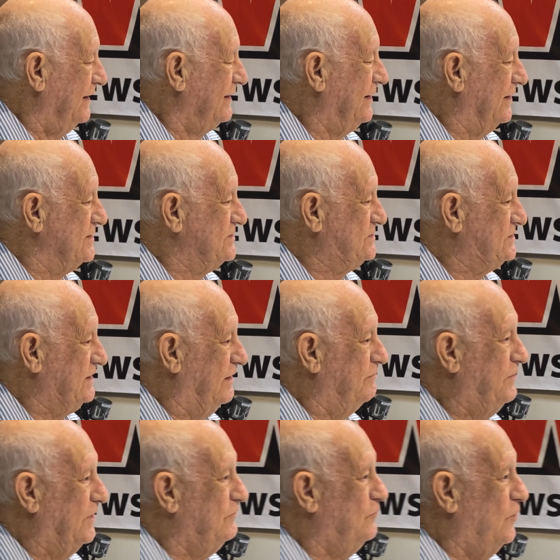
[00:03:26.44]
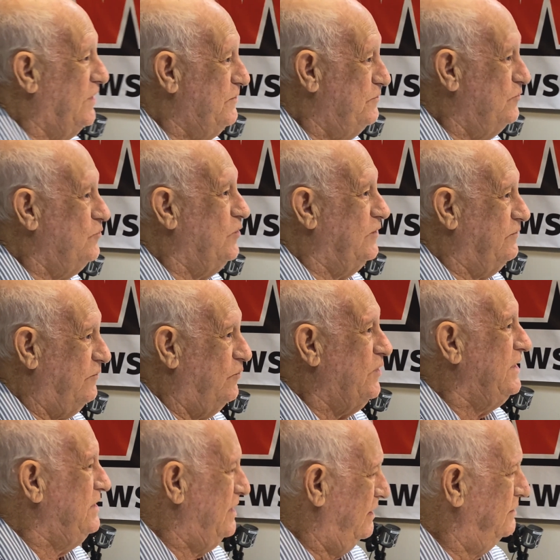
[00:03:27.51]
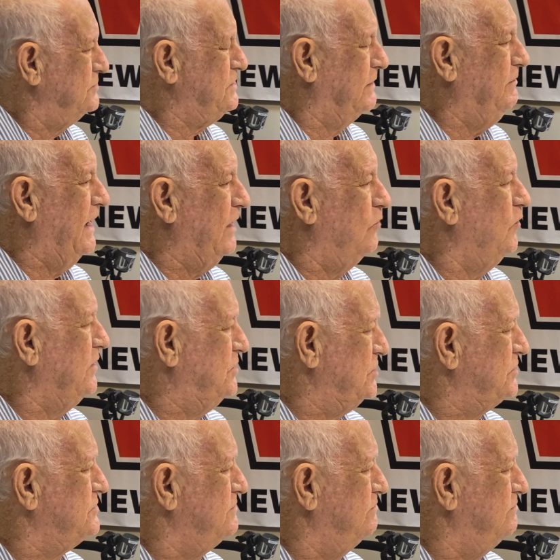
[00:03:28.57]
him. But we somehow we just